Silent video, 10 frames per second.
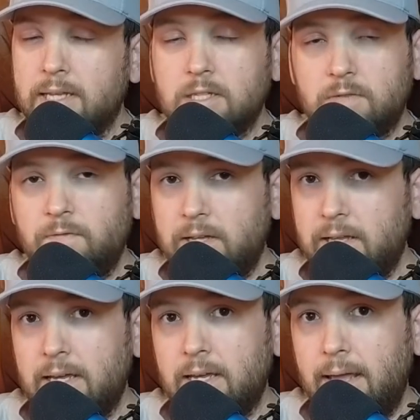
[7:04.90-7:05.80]
against
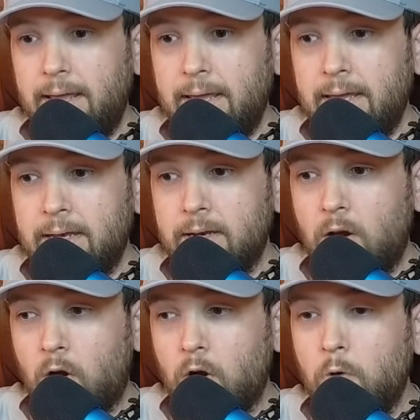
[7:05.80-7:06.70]
Philly in
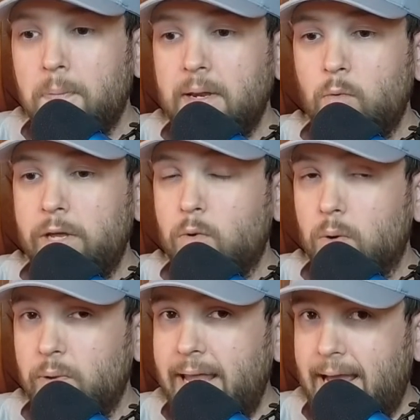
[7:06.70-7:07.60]
our opening week where
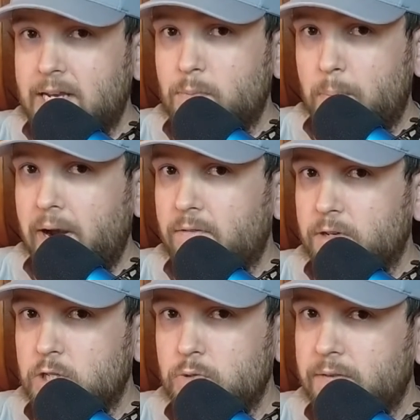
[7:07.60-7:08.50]
we had to prepare for
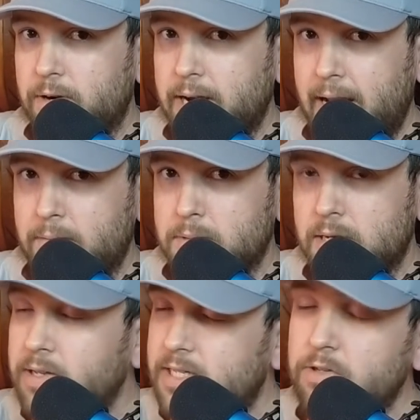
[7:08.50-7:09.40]
2 different games.
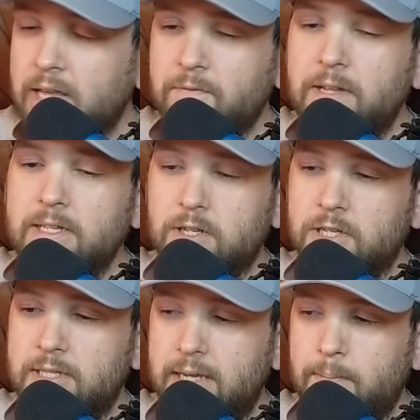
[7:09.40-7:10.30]
Now I still think Philly's a
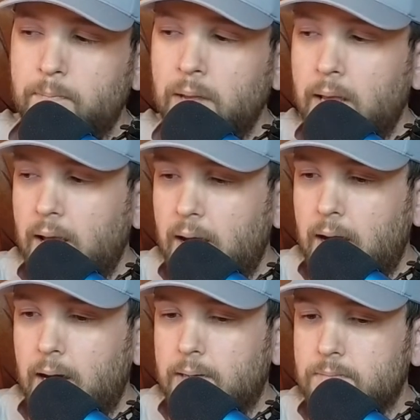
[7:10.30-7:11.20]
good team,
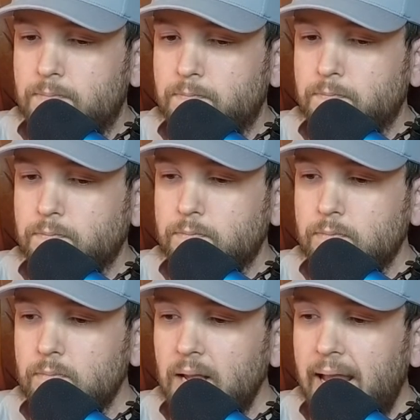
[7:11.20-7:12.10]
and
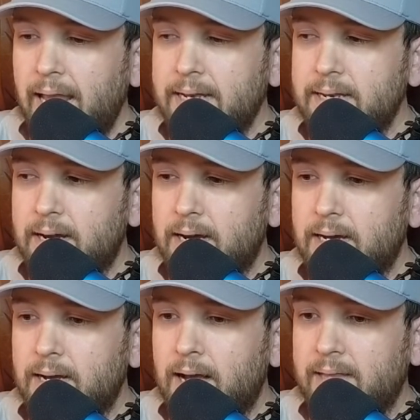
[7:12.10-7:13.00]

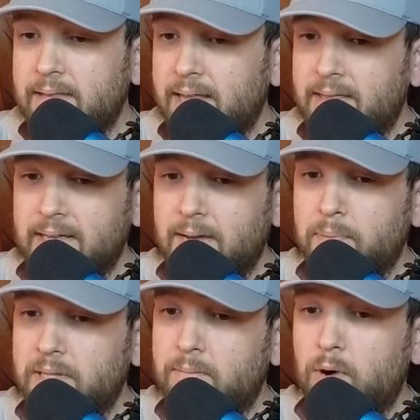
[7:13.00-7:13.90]
I think I'd
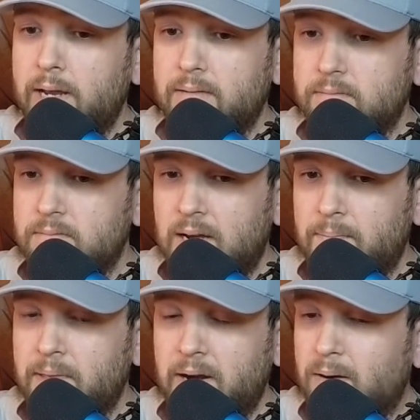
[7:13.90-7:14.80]
put them right up
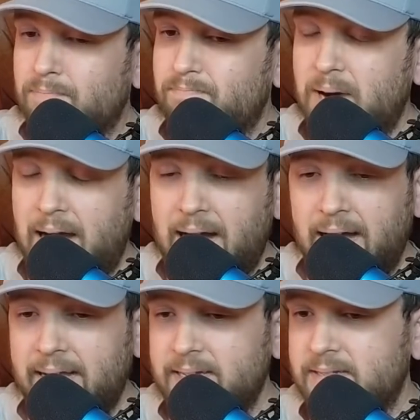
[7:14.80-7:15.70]
there
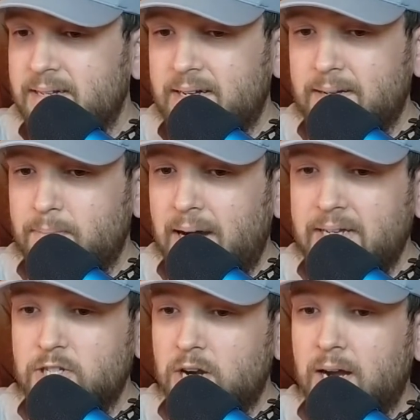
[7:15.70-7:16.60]
behind
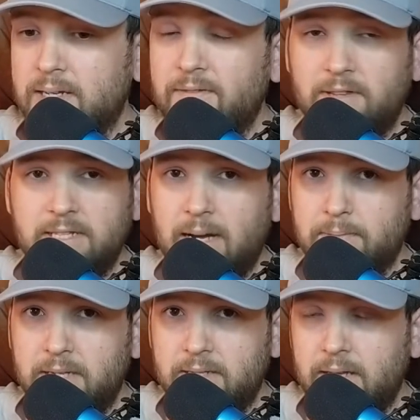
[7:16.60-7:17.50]
Shock, definitely top
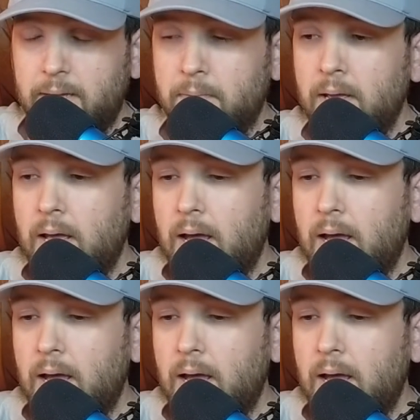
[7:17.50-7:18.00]
10 team.